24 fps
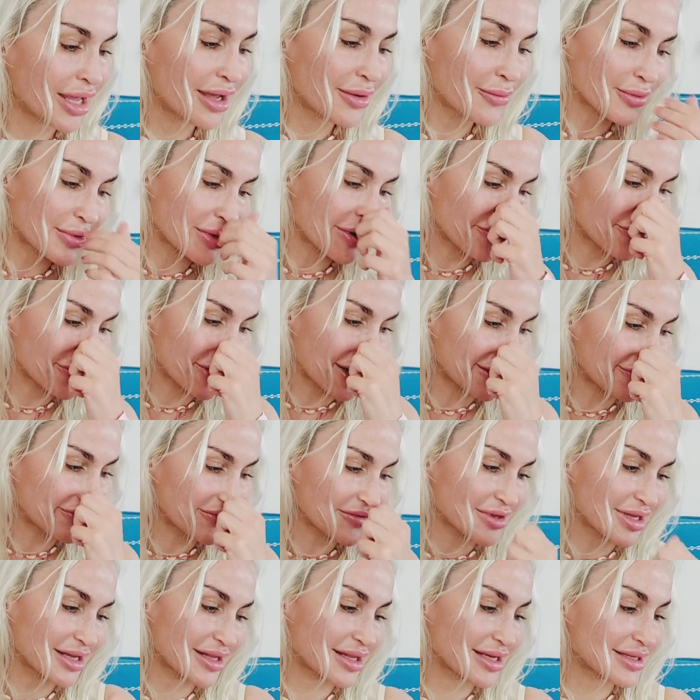Whatever, I feel
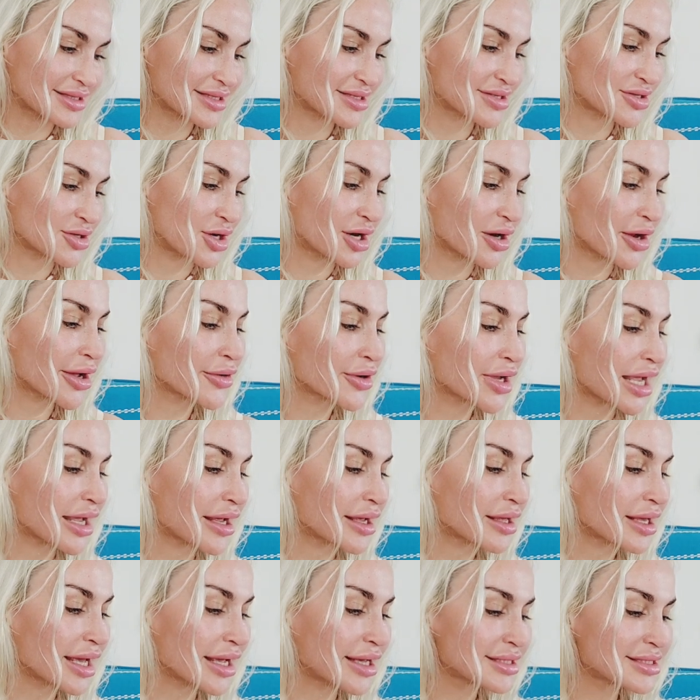like that's a song.
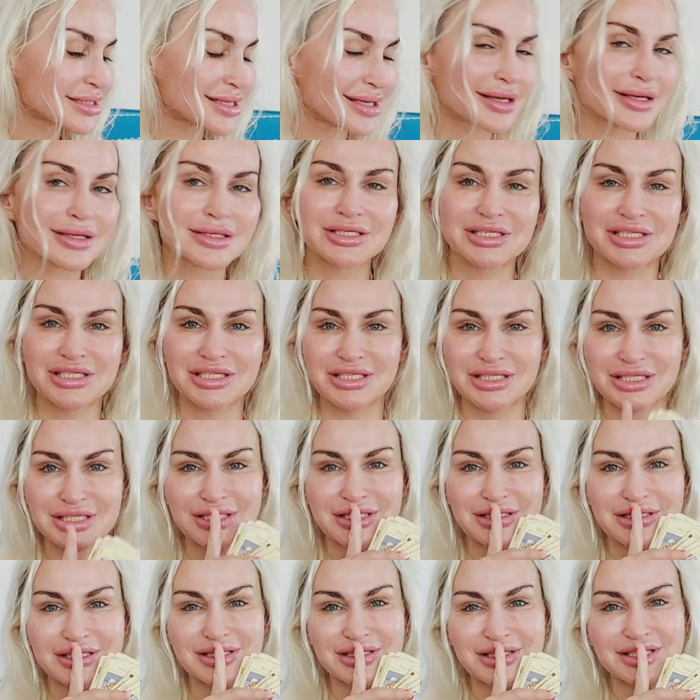Okay, it's
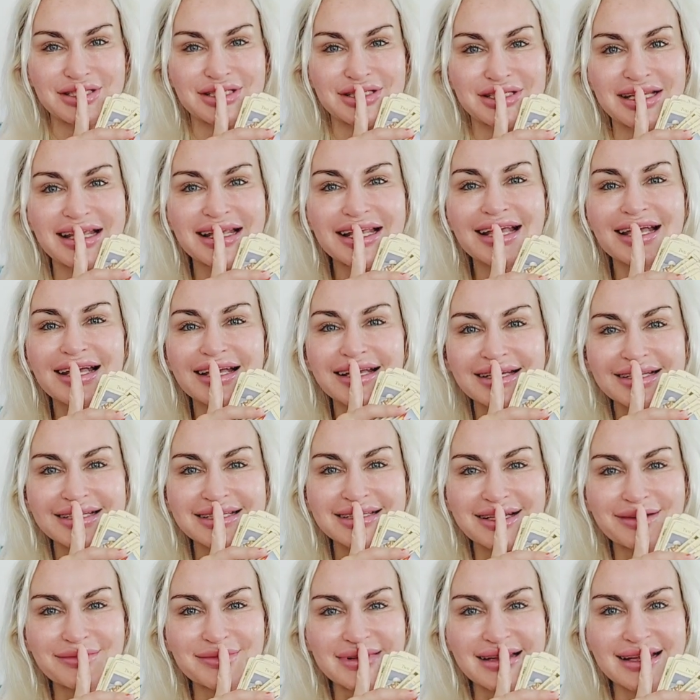a
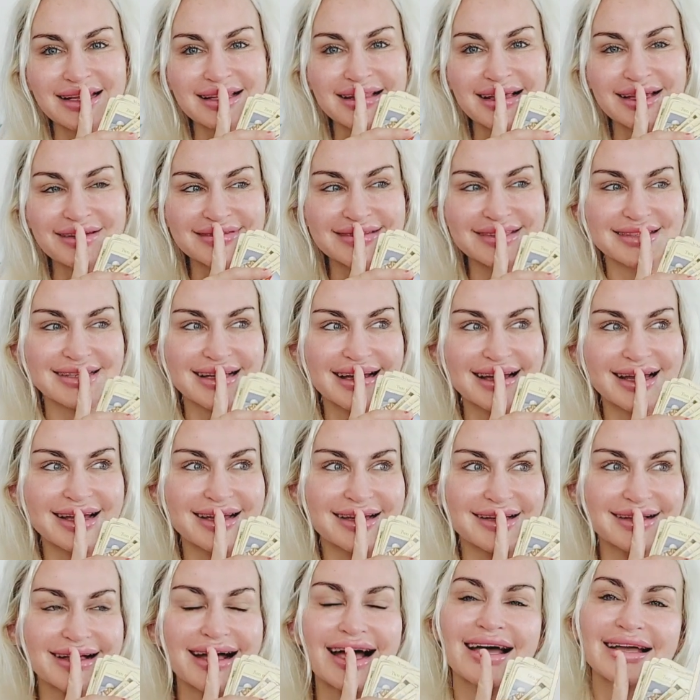Gemini
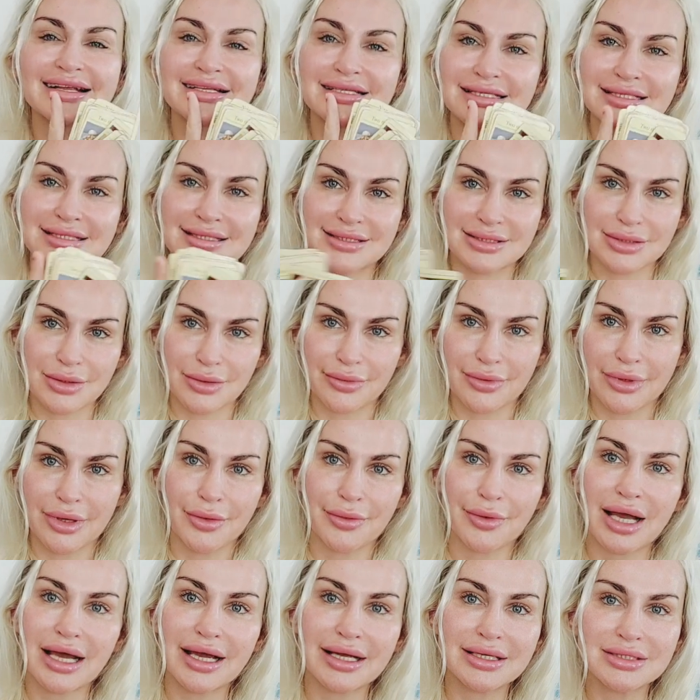lifestyle. I just don't
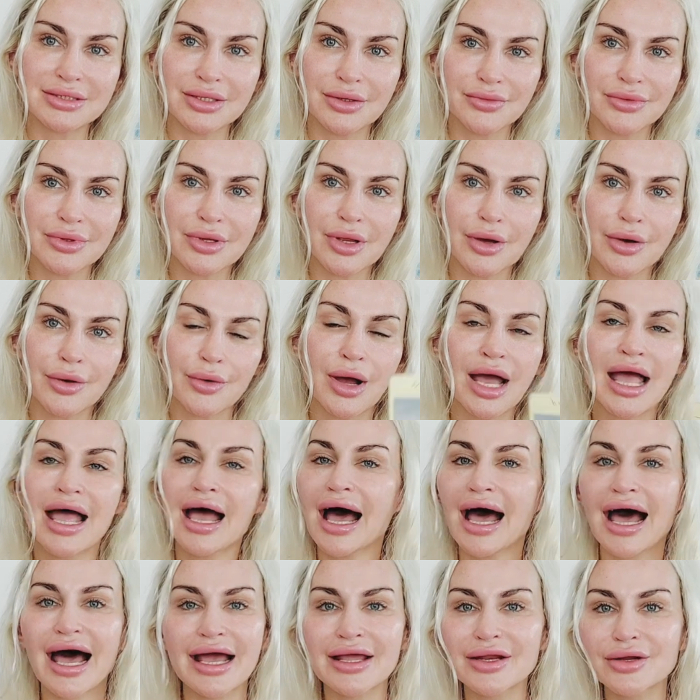know. I don't know.
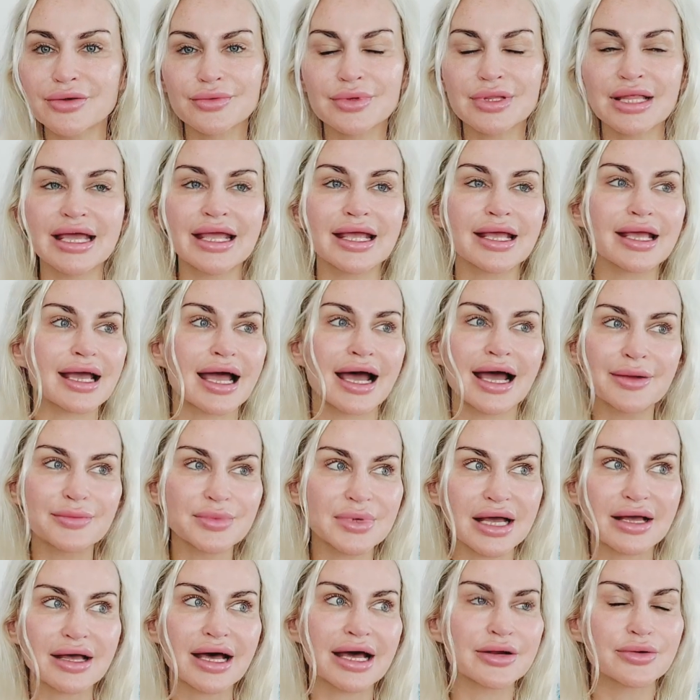I don't like, I'm
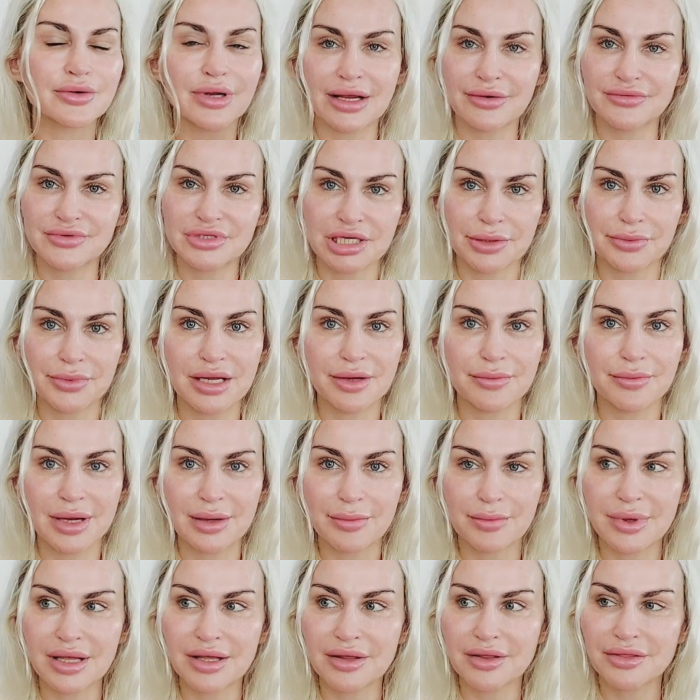not, I don't have Gemini in my
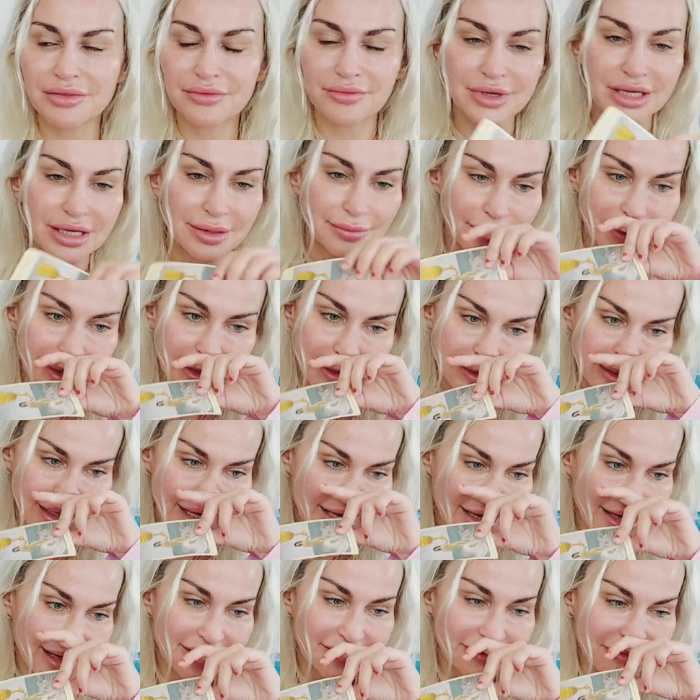big three, but
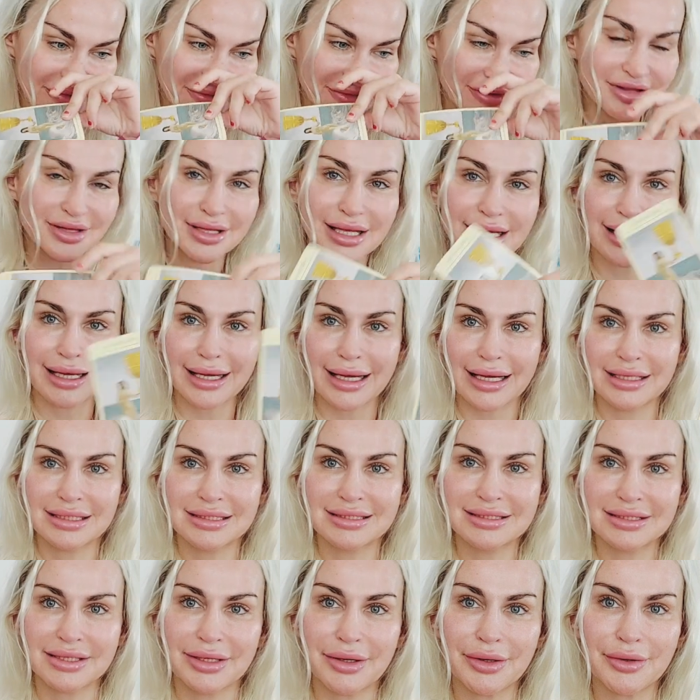like, I feel like I
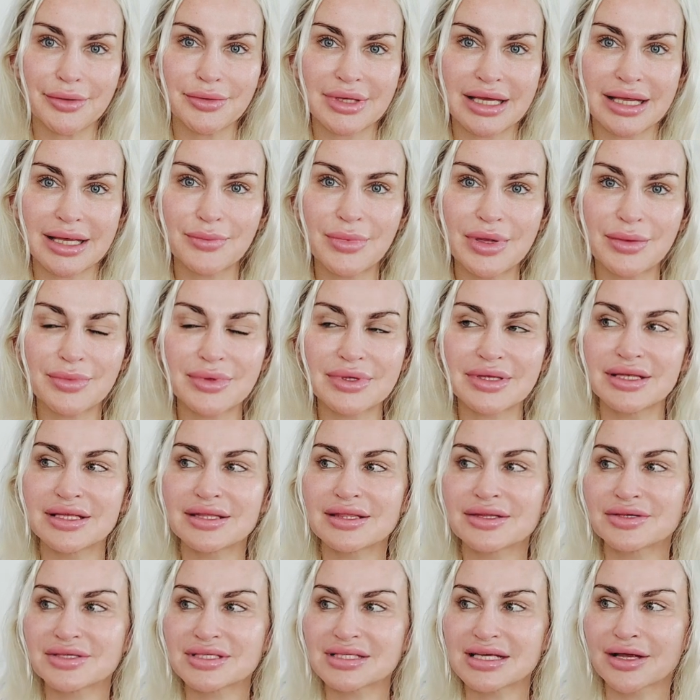do. Like maybe
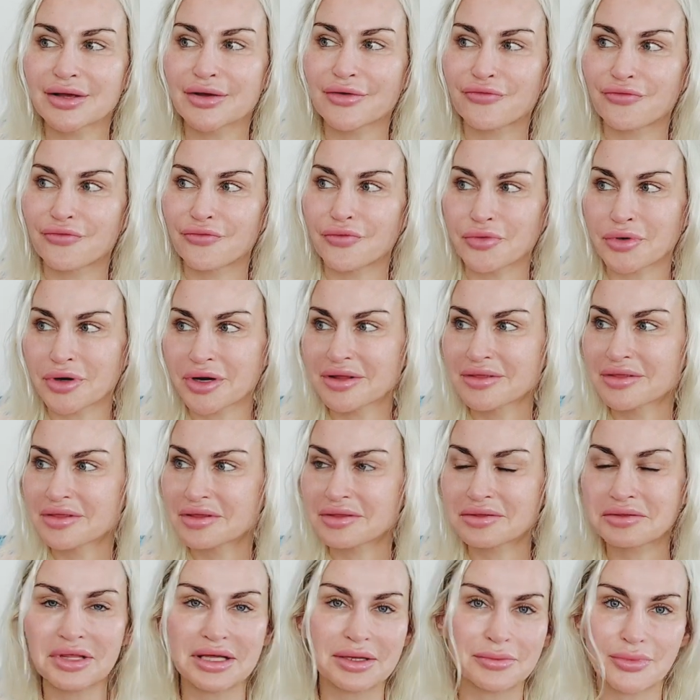there's like a fourth
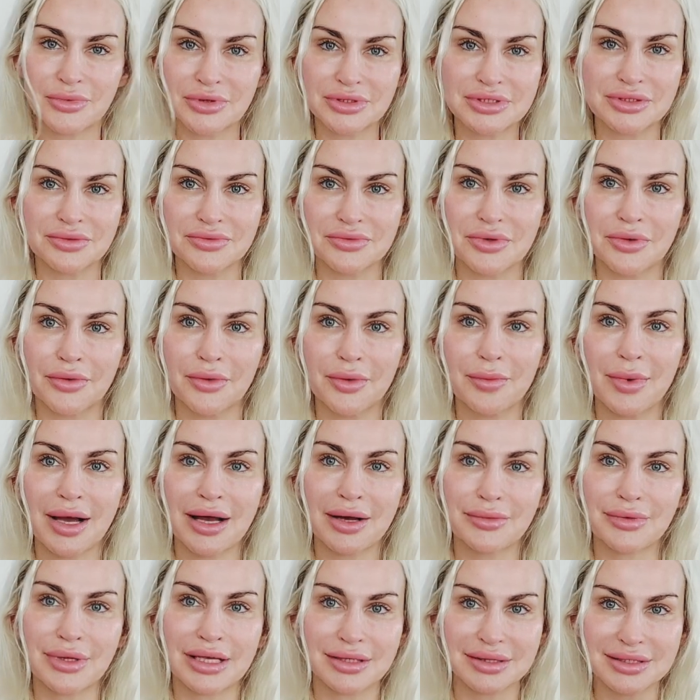that we don't know
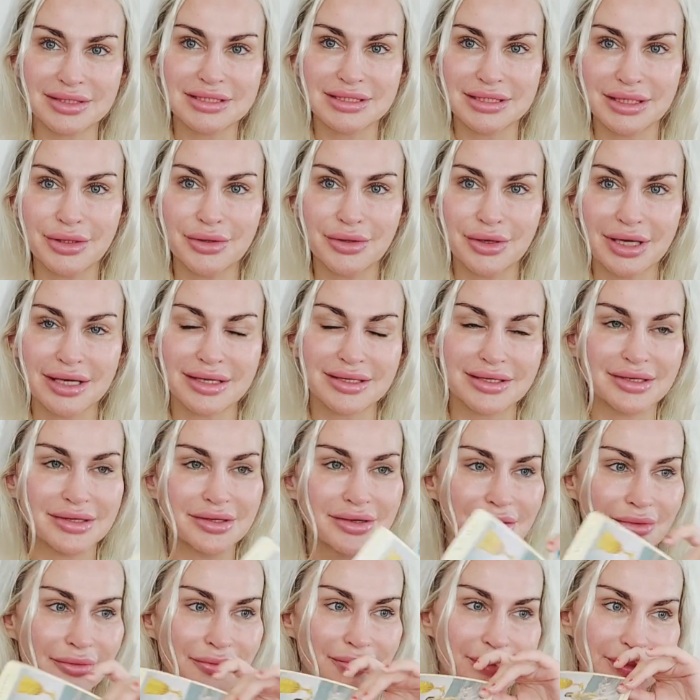about, like the secret, you
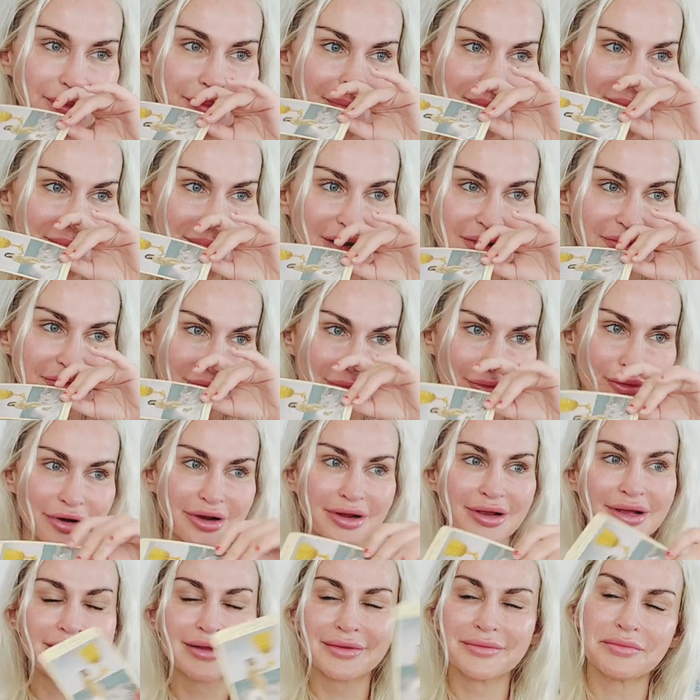know, big
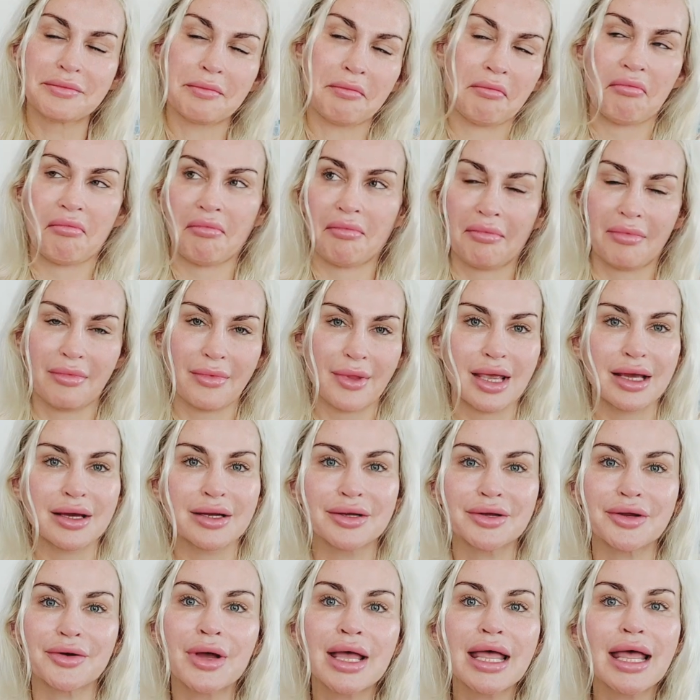four. I
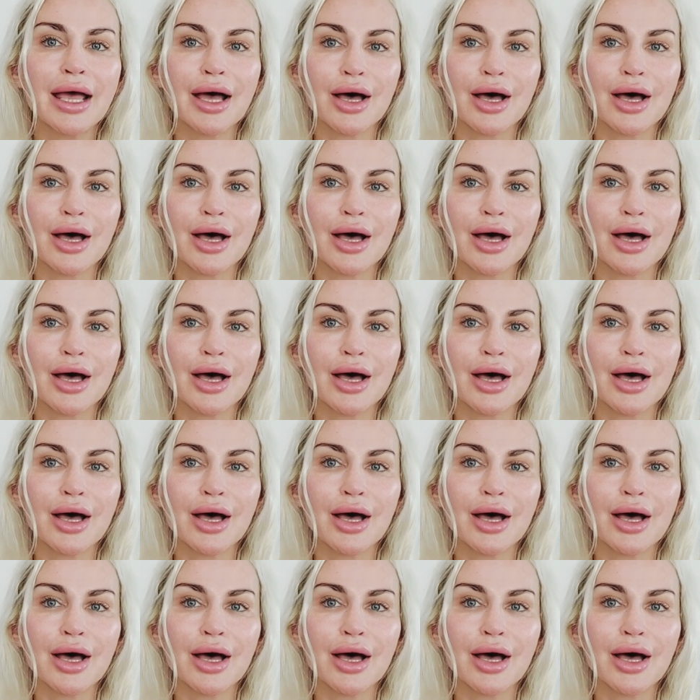don't know.